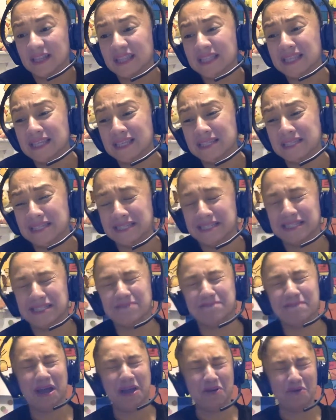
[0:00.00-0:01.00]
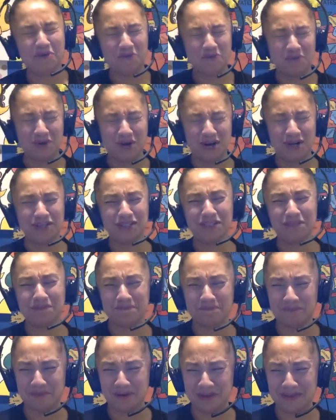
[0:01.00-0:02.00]
This is my worst
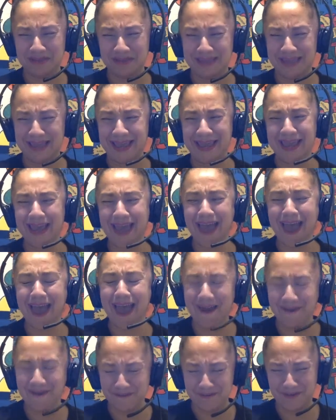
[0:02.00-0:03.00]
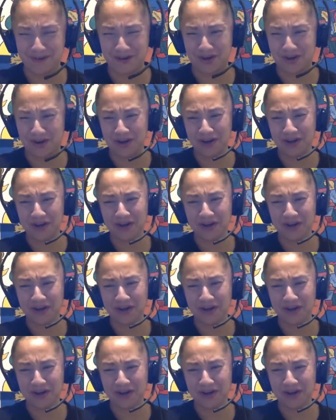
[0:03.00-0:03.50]
birthday ever,